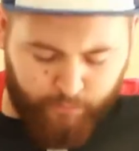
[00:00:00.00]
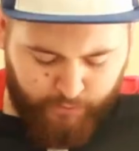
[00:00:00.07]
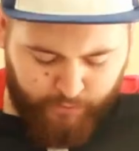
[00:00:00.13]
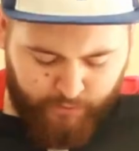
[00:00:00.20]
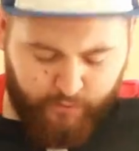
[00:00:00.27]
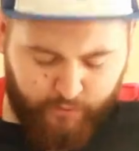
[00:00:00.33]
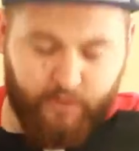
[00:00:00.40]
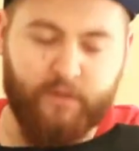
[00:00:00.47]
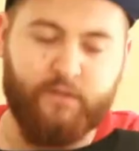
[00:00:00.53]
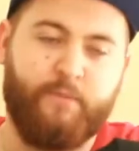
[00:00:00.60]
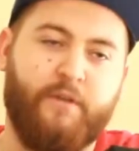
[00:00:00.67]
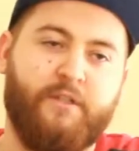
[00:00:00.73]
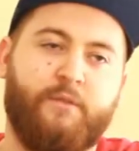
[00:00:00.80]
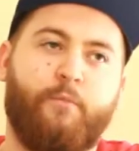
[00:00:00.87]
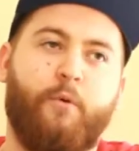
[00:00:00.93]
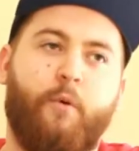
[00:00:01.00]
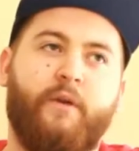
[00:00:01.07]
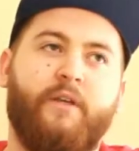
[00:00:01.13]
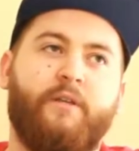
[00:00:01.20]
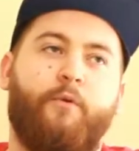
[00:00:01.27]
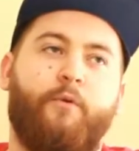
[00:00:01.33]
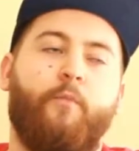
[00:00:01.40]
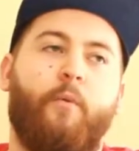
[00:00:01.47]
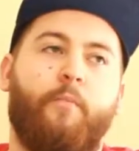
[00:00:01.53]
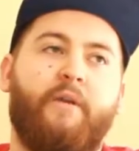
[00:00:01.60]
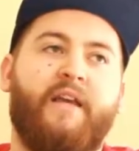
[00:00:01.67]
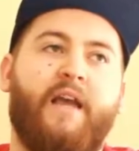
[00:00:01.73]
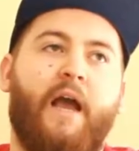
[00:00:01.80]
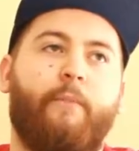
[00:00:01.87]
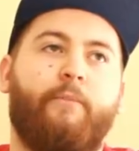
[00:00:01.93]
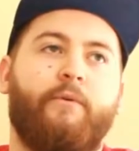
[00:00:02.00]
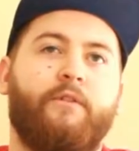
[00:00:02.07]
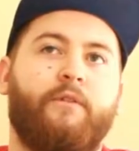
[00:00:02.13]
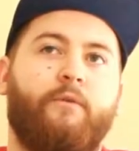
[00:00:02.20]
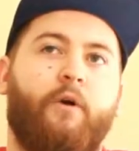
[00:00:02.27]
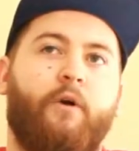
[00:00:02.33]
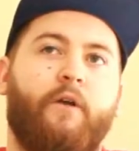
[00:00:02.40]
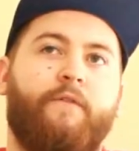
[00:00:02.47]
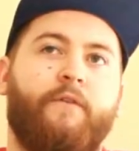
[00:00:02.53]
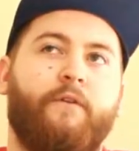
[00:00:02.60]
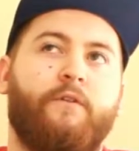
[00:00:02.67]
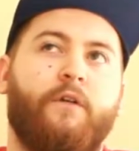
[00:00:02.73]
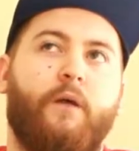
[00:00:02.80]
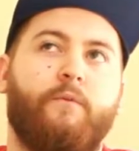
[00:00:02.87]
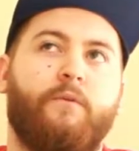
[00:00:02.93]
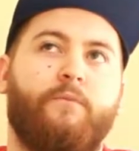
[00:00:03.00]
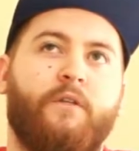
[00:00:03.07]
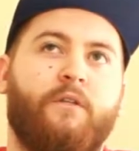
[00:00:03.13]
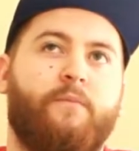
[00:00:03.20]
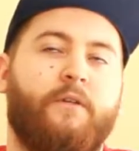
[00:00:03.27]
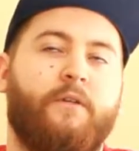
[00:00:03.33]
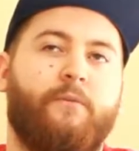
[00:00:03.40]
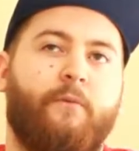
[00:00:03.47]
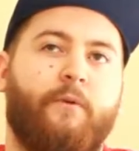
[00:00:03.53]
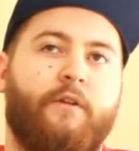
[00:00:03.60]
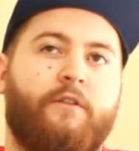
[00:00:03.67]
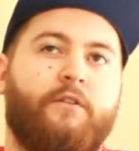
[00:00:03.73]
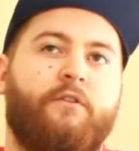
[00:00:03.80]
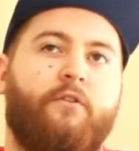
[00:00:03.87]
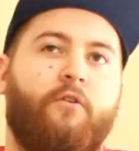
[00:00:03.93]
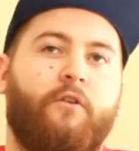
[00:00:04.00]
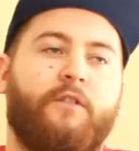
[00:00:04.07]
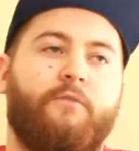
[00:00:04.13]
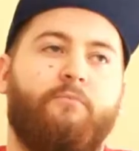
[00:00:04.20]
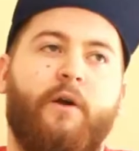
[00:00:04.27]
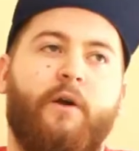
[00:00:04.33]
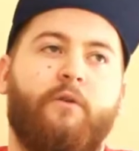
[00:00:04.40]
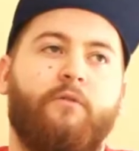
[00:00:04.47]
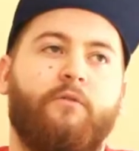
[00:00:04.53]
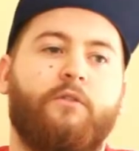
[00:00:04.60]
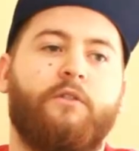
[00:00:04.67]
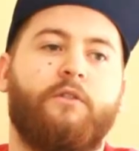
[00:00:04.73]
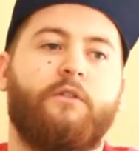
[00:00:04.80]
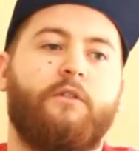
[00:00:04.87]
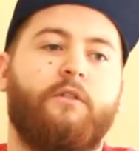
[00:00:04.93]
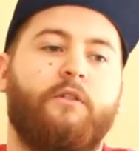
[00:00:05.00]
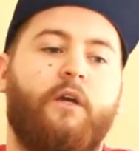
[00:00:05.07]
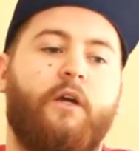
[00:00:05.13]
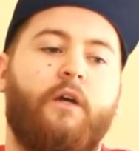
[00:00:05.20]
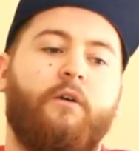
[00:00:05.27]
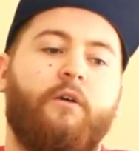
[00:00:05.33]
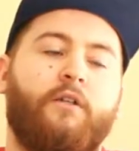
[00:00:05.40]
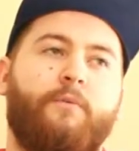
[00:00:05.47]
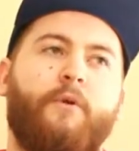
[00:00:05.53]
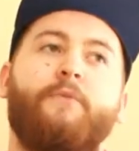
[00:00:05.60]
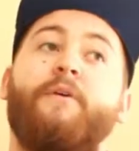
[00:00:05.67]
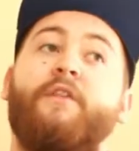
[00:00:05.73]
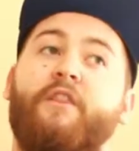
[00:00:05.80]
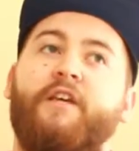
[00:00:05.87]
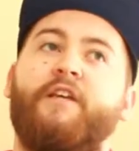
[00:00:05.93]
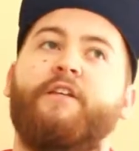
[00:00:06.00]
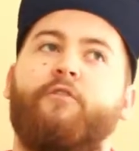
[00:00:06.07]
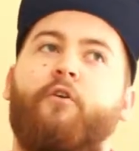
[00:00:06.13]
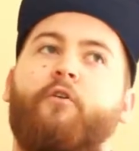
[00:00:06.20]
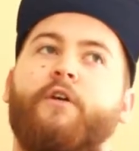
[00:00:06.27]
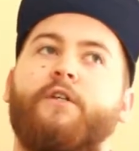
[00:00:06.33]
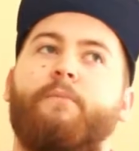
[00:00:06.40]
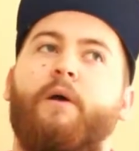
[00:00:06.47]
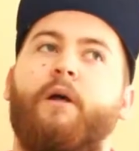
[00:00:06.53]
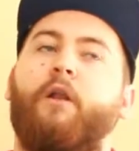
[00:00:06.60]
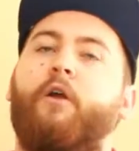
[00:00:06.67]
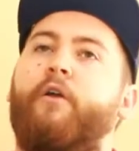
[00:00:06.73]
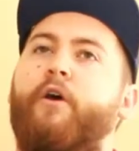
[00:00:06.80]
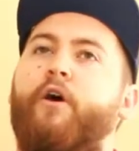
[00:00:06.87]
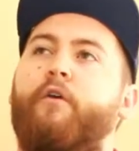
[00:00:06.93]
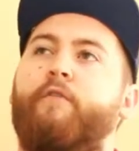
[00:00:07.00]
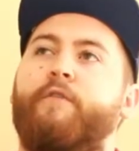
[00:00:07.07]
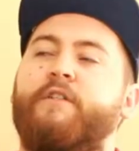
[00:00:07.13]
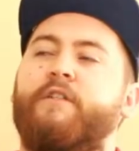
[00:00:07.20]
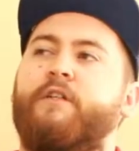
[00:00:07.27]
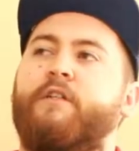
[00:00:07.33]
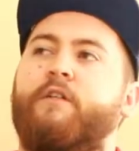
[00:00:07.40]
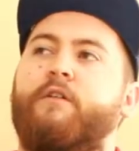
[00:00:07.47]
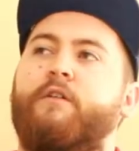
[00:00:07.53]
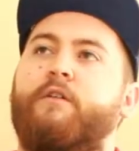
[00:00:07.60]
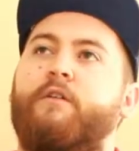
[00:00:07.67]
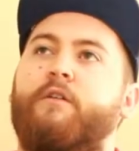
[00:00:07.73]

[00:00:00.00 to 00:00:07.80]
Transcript: Because I suppose it's probably happened quite a few times, but it's supposed to be one of the strongest metals. It's supposed to be the strongest metal on Earth, isn't it?